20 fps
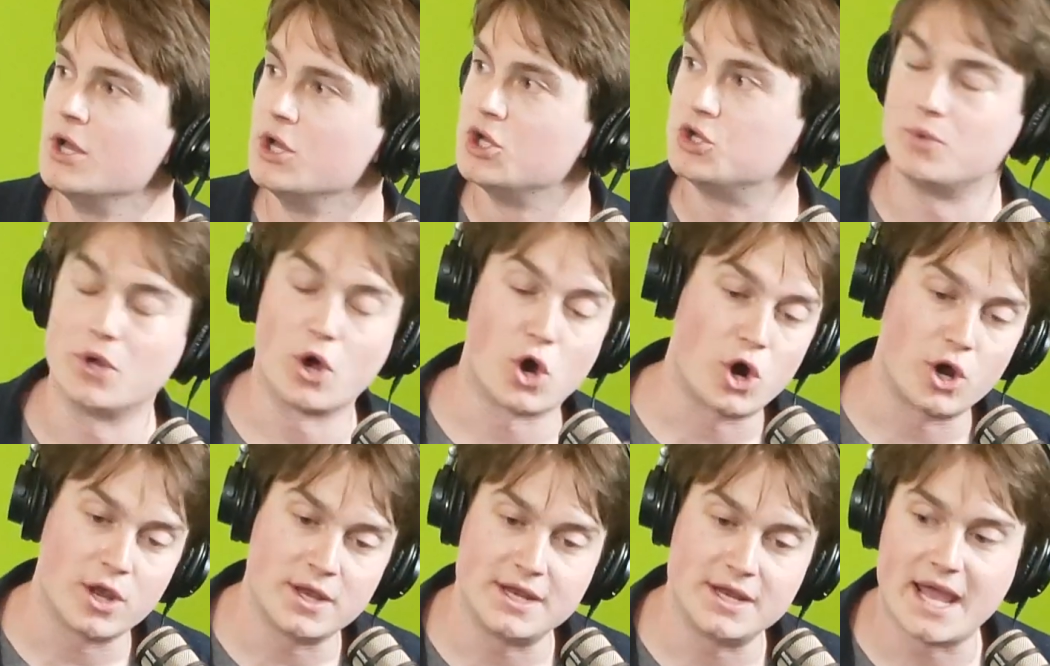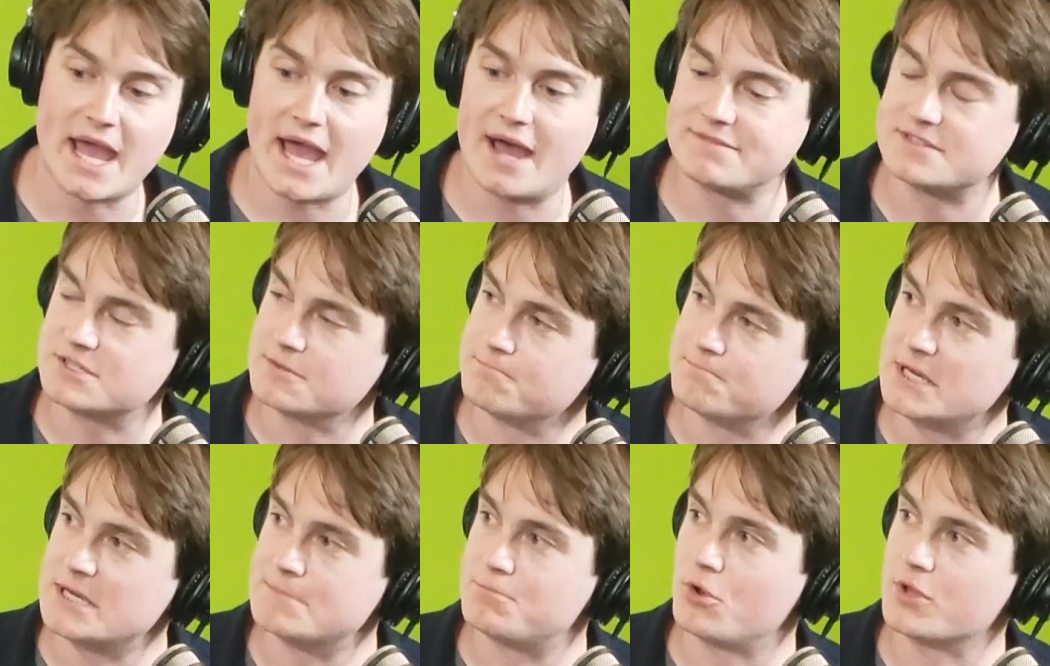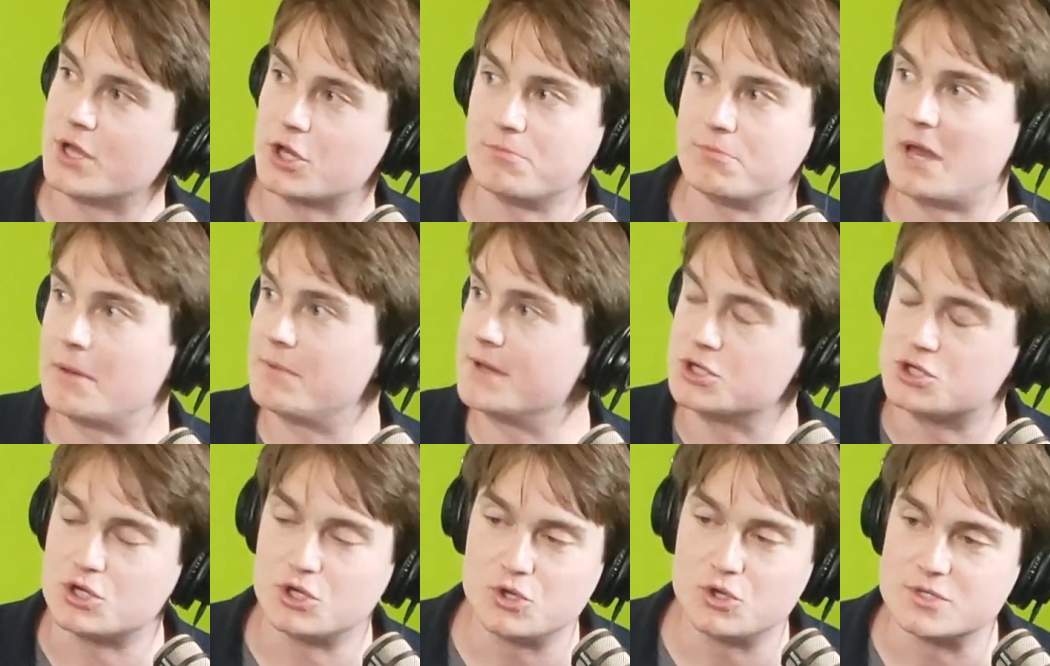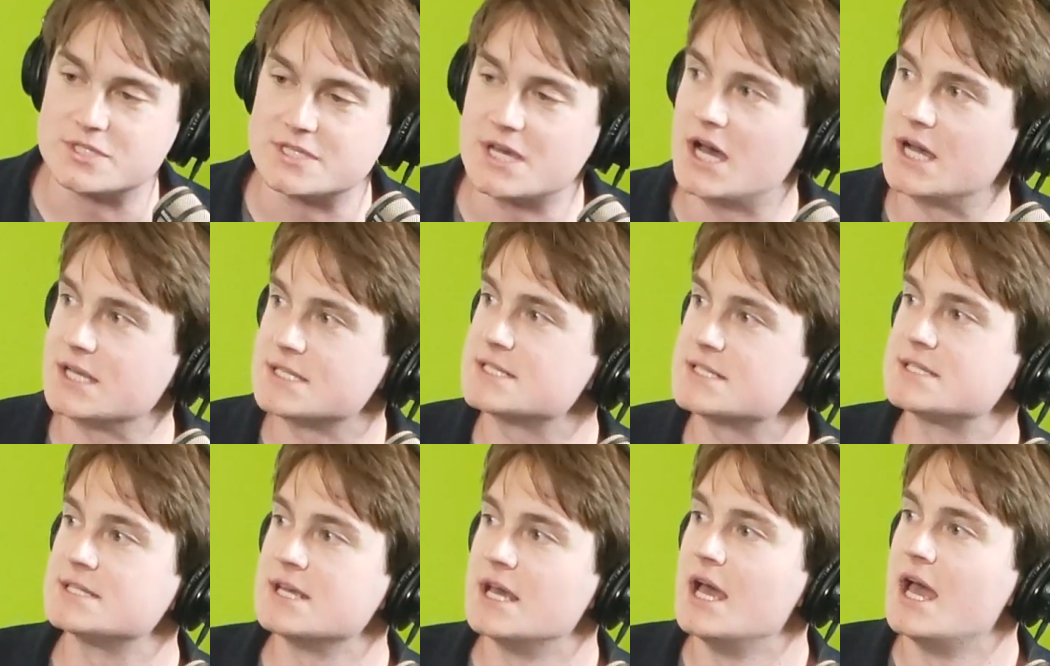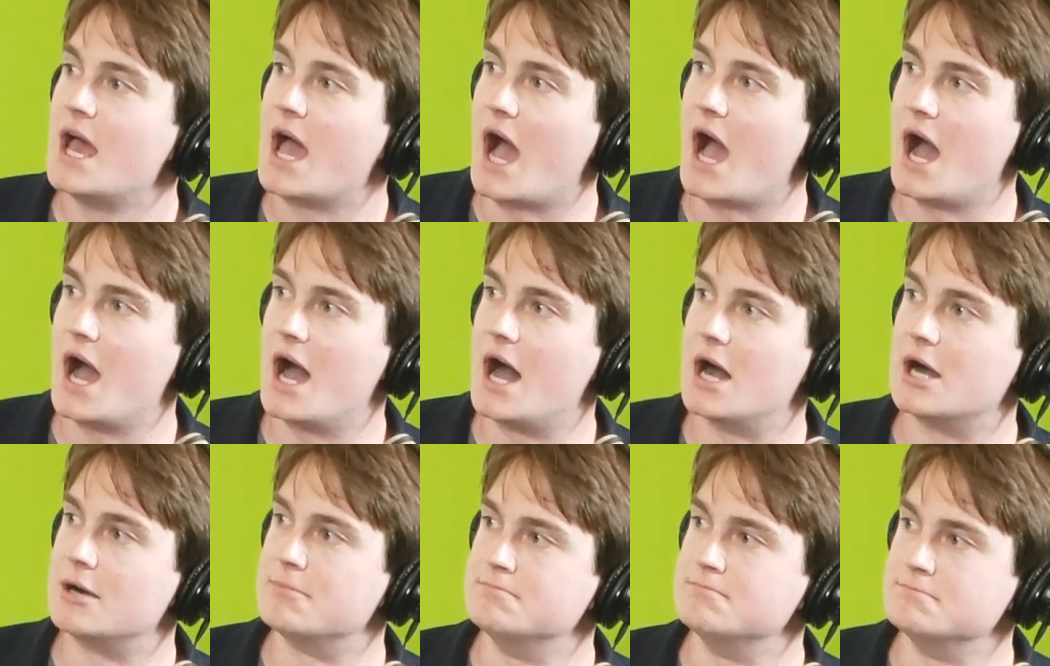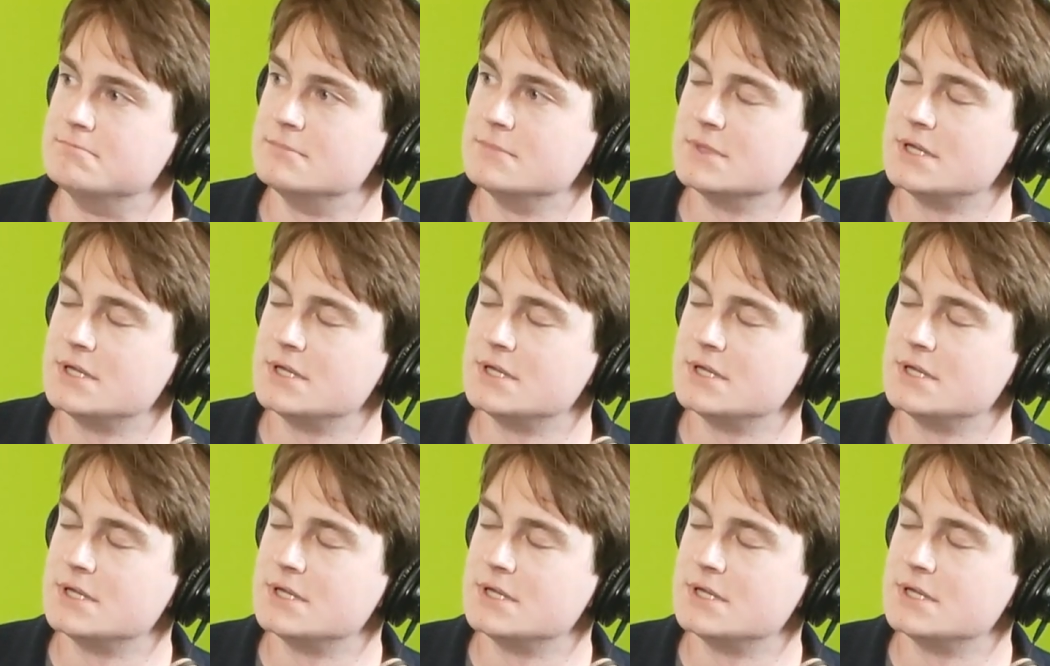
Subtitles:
do we already have some people that can maybe introduce us and